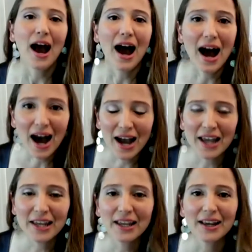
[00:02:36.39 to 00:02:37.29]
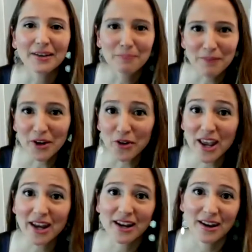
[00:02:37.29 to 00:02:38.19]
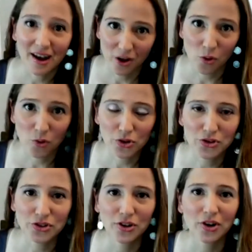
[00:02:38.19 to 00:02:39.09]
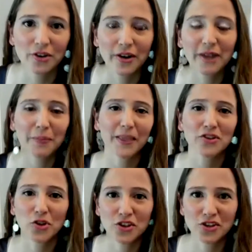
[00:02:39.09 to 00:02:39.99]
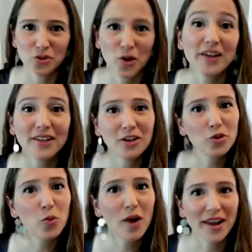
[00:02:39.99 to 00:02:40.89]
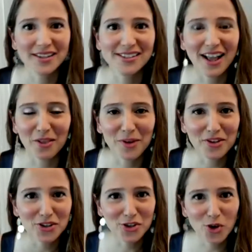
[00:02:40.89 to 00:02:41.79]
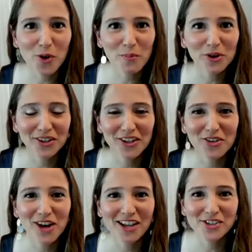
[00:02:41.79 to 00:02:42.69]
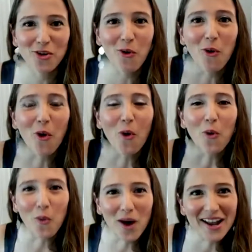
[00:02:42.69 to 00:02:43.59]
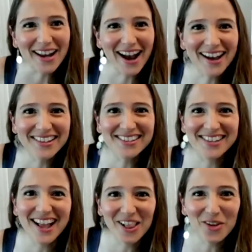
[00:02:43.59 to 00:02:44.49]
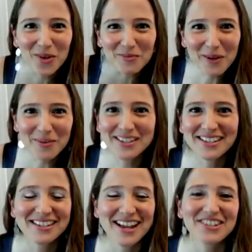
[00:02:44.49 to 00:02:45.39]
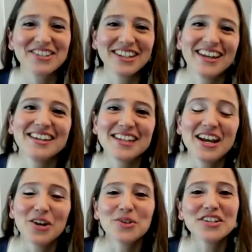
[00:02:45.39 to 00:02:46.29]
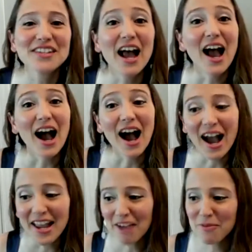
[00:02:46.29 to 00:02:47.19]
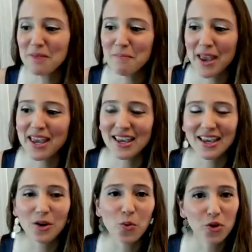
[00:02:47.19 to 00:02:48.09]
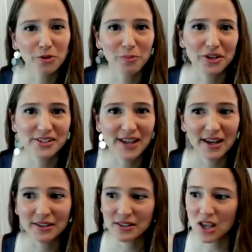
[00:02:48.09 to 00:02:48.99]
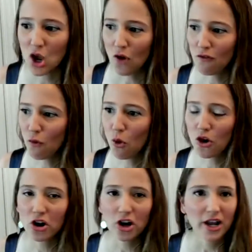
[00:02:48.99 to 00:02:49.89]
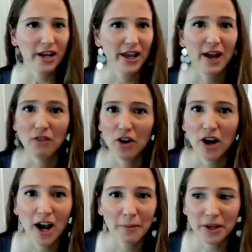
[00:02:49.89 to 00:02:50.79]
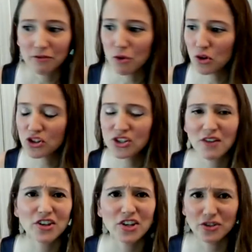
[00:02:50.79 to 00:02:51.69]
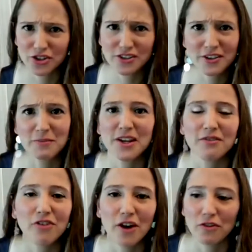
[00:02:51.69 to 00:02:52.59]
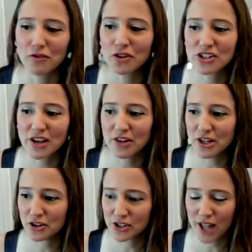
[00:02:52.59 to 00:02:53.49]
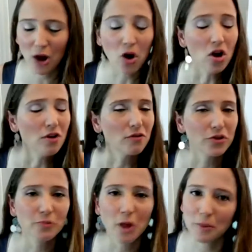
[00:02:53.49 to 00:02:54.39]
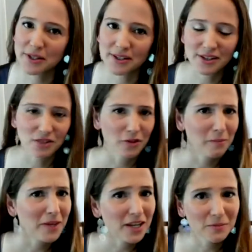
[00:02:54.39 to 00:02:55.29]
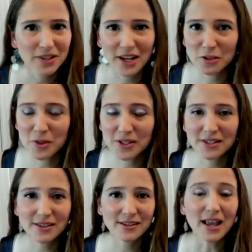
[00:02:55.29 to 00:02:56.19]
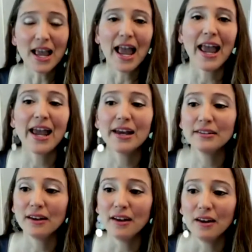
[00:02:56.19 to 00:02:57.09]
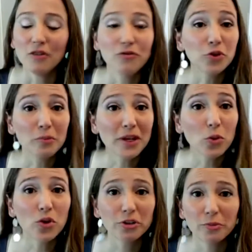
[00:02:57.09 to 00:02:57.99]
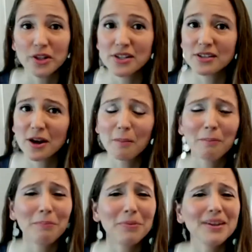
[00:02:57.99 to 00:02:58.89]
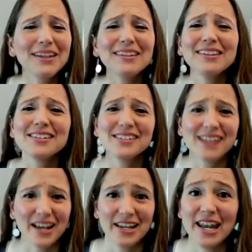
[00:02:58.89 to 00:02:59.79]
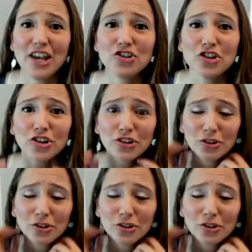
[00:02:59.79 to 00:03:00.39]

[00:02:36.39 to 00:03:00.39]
I created a course. All right. So this is where I tell you what I sell, because it's so important that you guys know what I sell, what my business actually is, which is I have been making WordPress sites forever. I mean, for 7 years. It seems like forever. For 7 years now, for small businesses, for medium-sized businesses. And to me, WordPress is completely second nature.